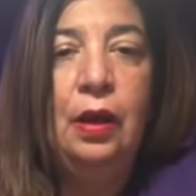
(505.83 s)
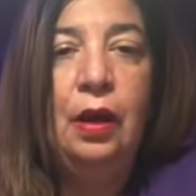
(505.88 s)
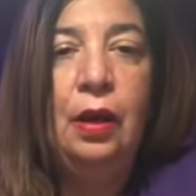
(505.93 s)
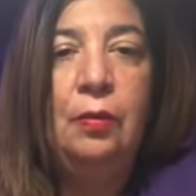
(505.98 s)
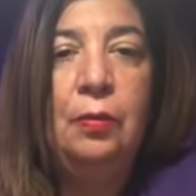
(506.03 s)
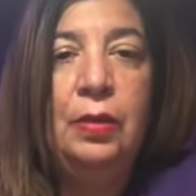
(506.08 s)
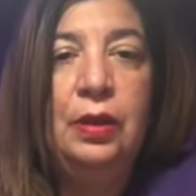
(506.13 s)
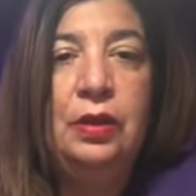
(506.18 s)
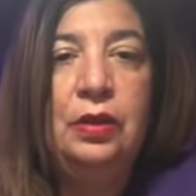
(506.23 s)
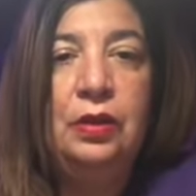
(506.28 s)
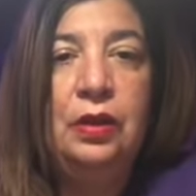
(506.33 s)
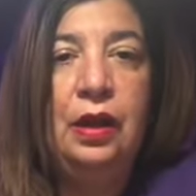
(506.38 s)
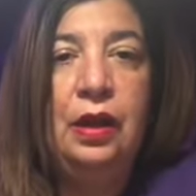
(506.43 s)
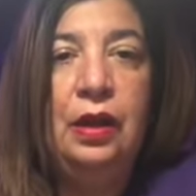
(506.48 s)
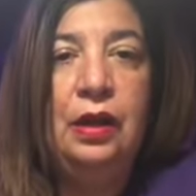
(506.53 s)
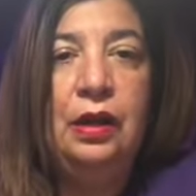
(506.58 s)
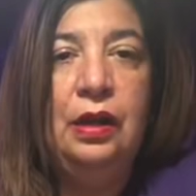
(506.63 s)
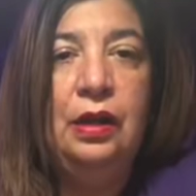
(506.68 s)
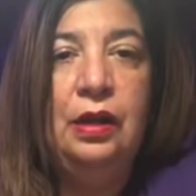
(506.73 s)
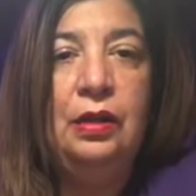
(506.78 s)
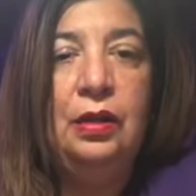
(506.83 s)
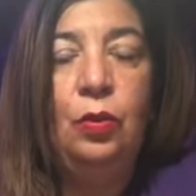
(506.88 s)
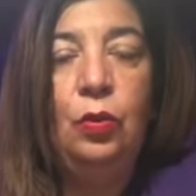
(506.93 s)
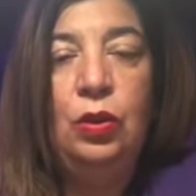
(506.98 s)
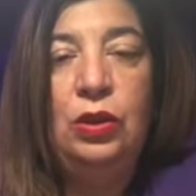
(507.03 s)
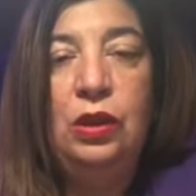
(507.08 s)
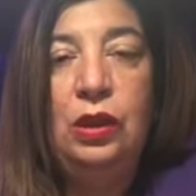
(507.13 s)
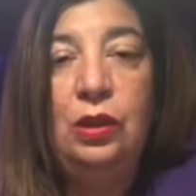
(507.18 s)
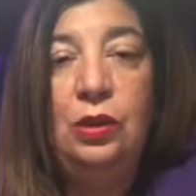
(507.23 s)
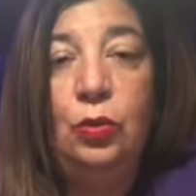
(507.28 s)
Uh, but uh, and
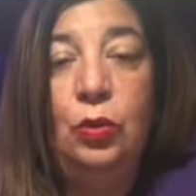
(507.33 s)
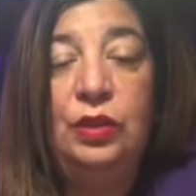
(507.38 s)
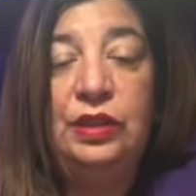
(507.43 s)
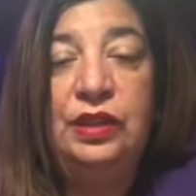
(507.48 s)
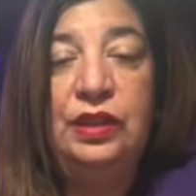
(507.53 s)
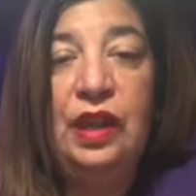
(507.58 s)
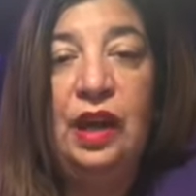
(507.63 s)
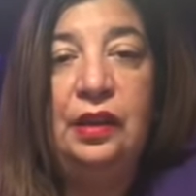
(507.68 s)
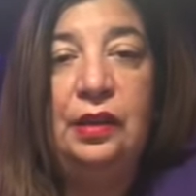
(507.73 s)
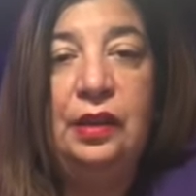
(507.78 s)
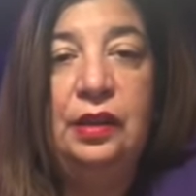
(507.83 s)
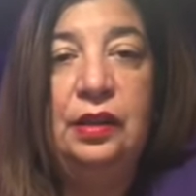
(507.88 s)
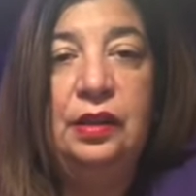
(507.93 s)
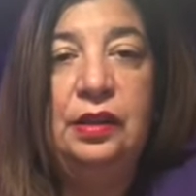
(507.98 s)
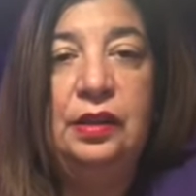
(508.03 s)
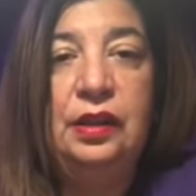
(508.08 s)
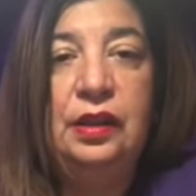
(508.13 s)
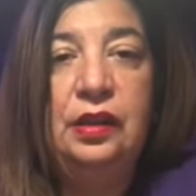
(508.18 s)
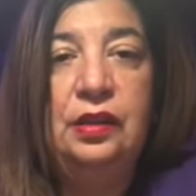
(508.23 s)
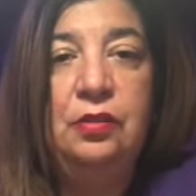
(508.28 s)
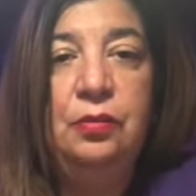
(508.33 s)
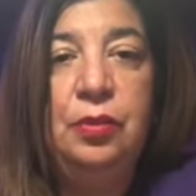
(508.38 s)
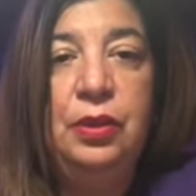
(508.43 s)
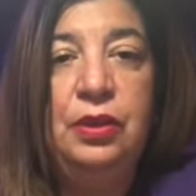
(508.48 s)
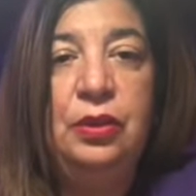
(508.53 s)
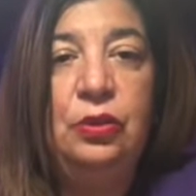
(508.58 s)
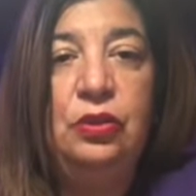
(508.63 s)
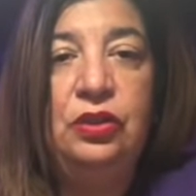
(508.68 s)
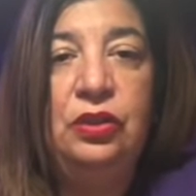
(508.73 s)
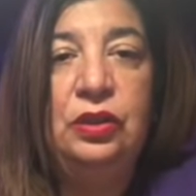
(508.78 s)
when in what sign it is in,
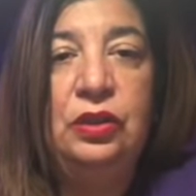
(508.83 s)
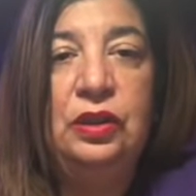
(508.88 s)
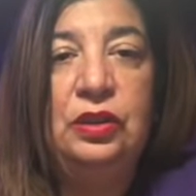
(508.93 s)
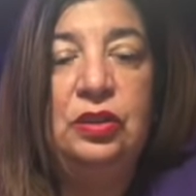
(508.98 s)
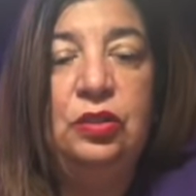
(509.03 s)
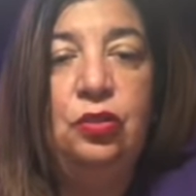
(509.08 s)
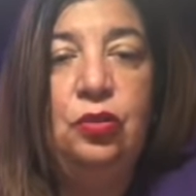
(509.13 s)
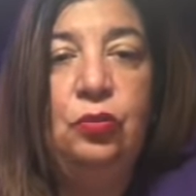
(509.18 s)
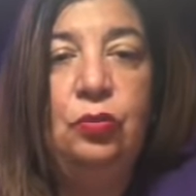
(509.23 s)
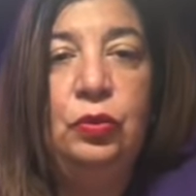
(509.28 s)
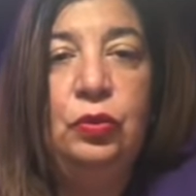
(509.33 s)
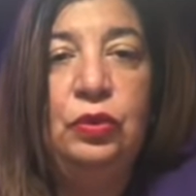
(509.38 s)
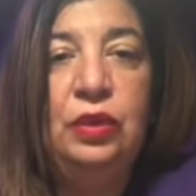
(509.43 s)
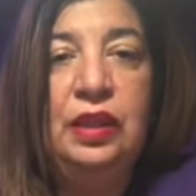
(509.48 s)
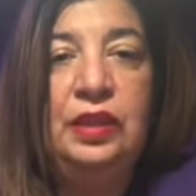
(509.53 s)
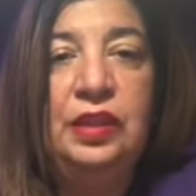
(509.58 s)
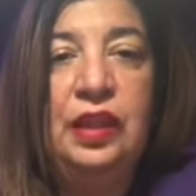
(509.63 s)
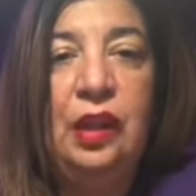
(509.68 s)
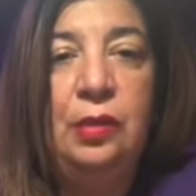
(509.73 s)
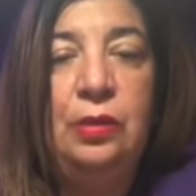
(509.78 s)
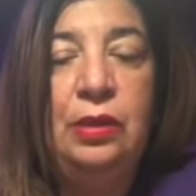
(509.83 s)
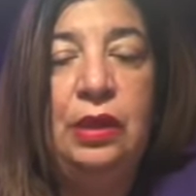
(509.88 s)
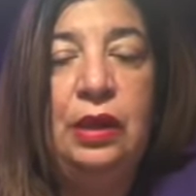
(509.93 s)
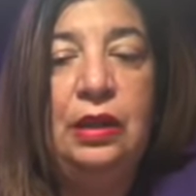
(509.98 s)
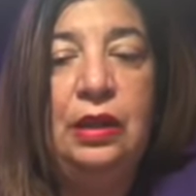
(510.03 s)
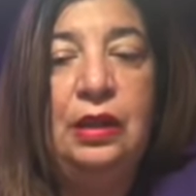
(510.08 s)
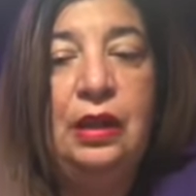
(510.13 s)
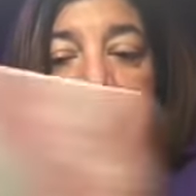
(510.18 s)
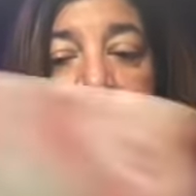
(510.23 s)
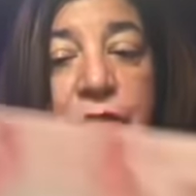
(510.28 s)
but there's this new moon that's coming
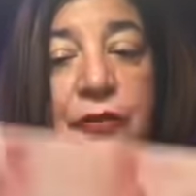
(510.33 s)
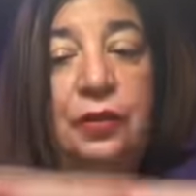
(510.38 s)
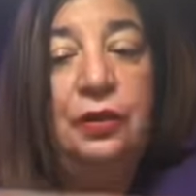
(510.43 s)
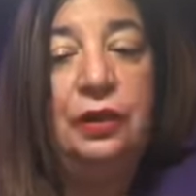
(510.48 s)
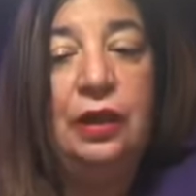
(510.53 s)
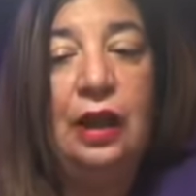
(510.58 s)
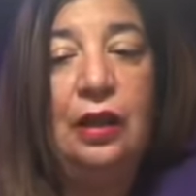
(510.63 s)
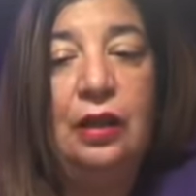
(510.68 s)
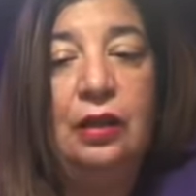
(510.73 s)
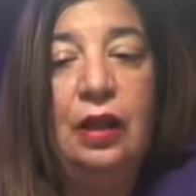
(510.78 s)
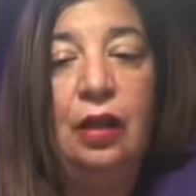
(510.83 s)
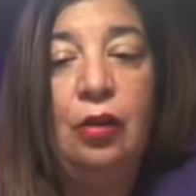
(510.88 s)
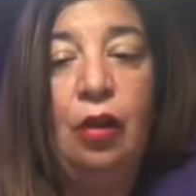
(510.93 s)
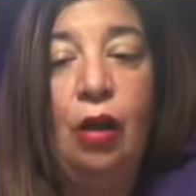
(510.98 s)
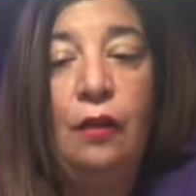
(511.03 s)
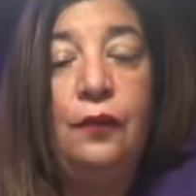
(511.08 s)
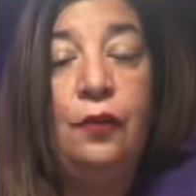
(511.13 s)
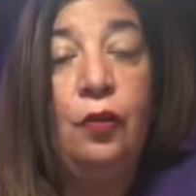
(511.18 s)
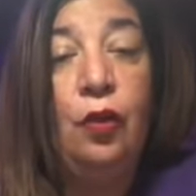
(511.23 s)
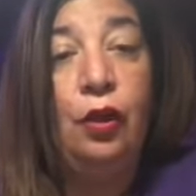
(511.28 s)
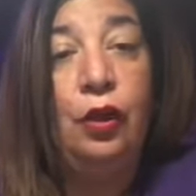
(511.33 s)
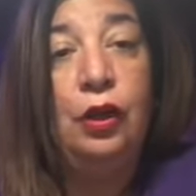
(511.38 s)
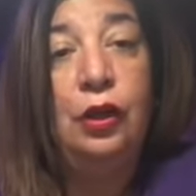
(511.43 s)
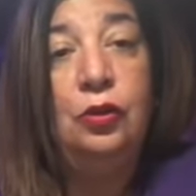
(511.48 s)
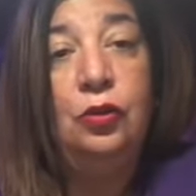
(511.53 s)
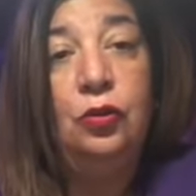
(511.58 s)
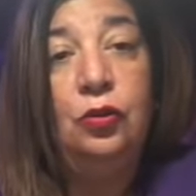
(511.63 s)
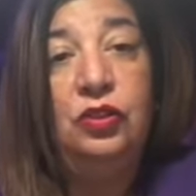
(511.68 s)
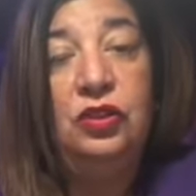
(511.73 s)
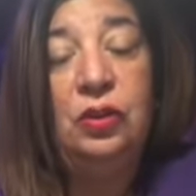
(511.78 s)
in, and I feel that a lot of you are
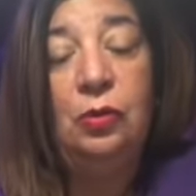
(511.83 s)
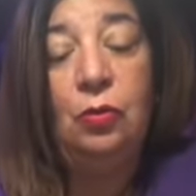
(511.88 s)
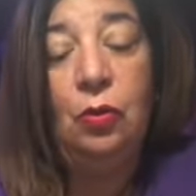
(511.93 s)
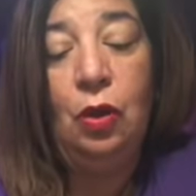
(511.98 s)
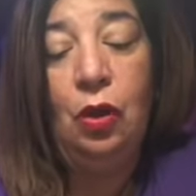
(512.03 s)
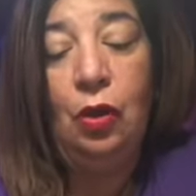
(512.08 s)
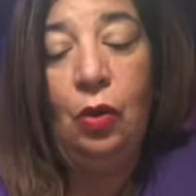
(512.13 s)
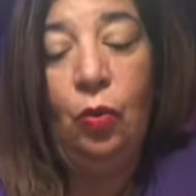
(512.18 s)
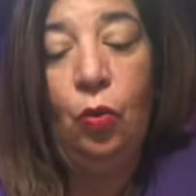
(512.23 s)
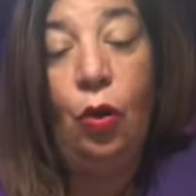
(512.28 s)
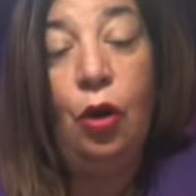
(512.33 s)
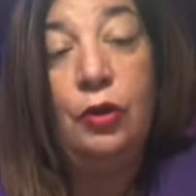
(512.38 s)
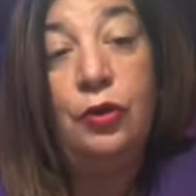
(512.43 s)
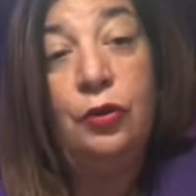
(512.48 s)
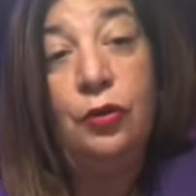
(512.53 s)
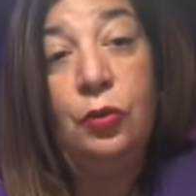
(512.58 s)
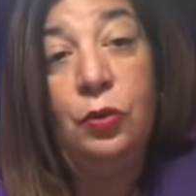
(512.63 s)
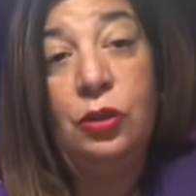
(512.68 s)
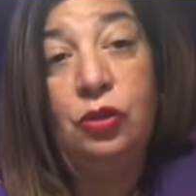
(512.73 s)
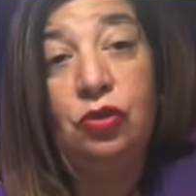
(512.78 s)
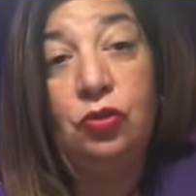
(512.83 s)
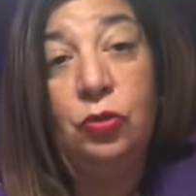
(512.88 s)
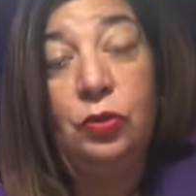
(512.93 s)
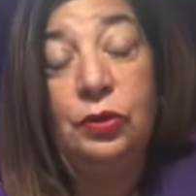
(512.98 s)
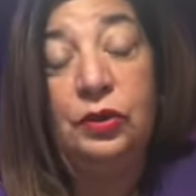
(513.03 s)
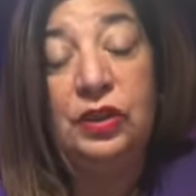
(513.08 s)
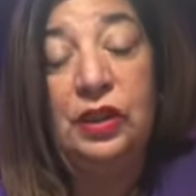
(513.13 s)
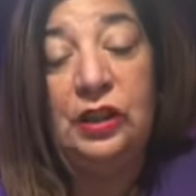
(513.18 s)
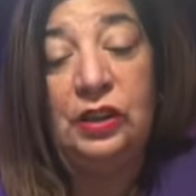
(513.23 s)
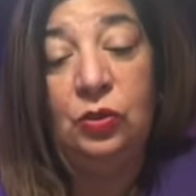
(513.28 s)
going to do some uh, water
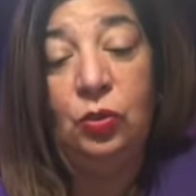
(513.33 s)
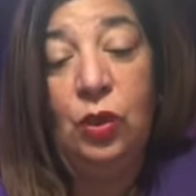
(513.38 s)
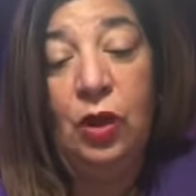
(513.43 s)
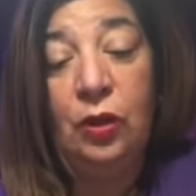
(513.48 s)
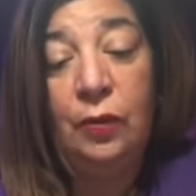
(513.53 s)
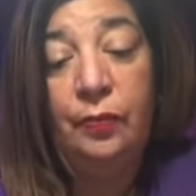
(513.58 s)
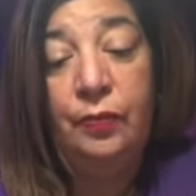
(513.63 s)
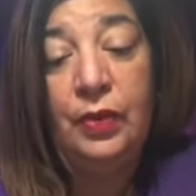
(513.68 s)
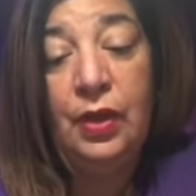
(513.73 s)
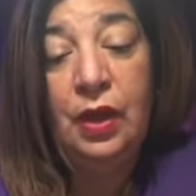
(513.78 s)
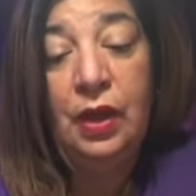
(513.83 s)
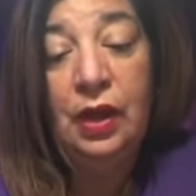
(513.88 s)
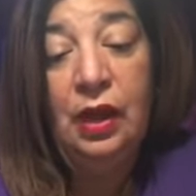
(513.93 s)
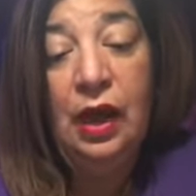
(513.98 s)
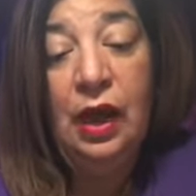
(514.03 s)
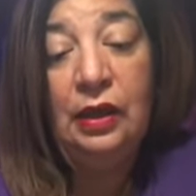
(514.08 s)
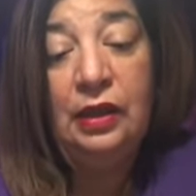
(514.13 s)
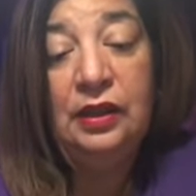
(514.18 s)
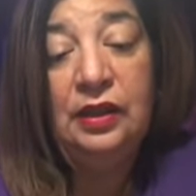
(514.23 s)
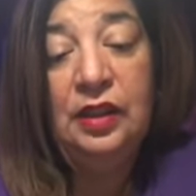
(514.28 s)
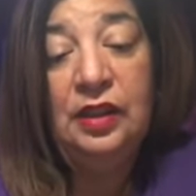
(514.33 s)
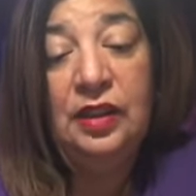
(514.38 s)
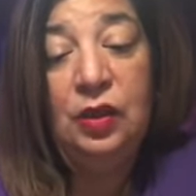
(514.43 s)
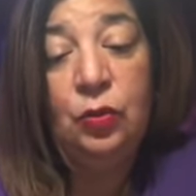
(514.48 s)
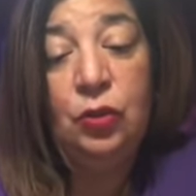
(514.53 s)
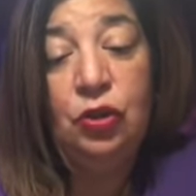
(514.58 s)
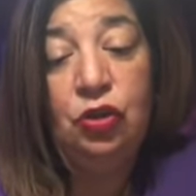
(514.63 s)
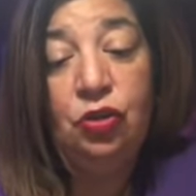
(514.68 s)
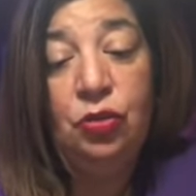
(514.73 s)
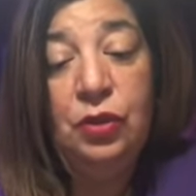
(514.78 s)
rituals as well. And this is
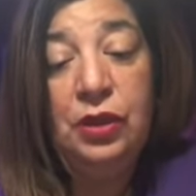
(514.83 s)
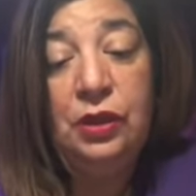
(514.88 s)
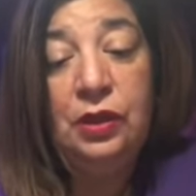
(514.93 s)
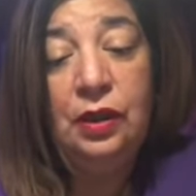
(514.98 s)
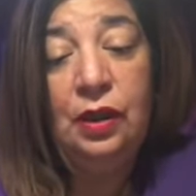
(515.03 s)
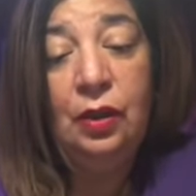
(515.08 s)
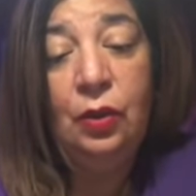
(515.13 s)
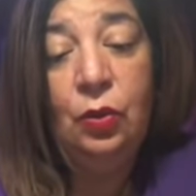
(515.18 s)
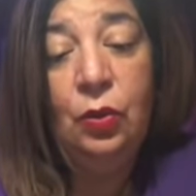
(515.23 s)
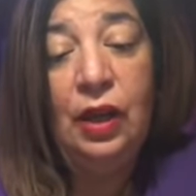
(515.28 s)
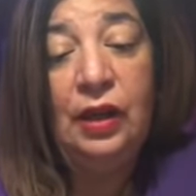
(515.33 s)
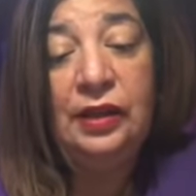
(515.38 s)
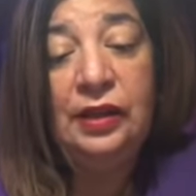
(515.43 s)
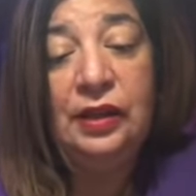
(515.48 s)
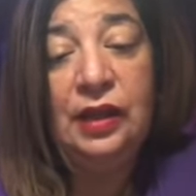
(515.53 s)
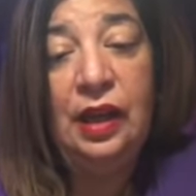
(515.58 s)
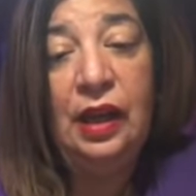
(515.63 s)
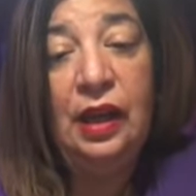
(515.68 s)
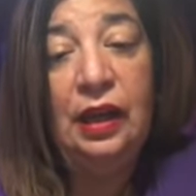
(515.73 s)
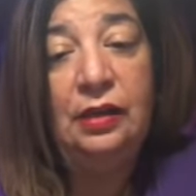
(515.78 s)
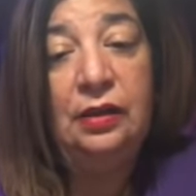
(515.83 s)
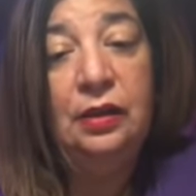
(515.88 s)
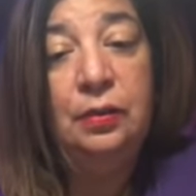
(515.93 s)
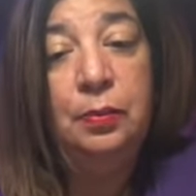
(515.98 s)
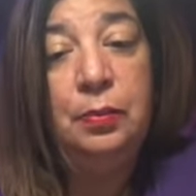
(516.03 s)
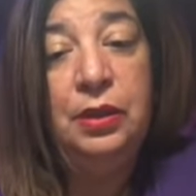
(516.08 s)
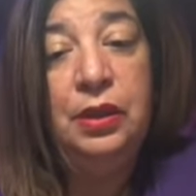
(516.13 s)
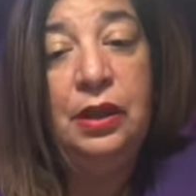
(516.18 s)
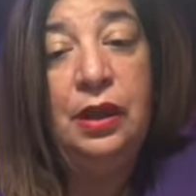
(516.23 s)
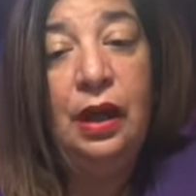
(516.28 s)
a retreat, rest,
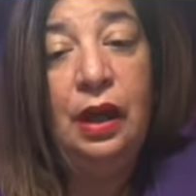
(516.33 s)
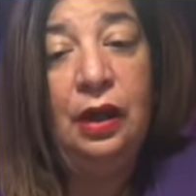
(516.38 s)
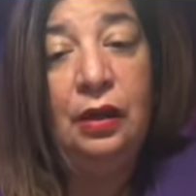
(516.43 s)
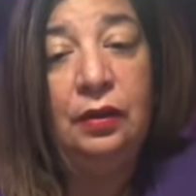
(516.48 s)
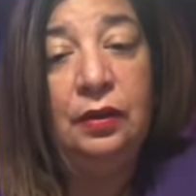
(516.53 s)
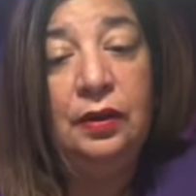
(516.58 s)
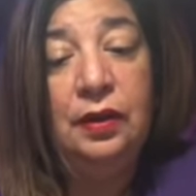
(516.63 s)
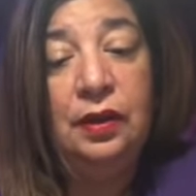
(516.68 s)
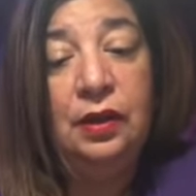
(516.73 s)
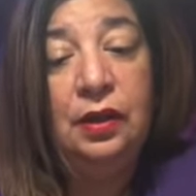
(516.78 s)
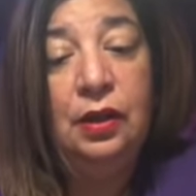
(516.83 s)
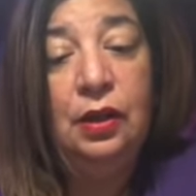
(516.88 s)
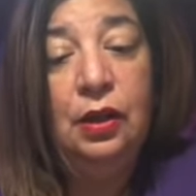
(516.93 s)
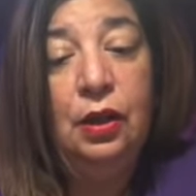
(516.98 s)
and be held.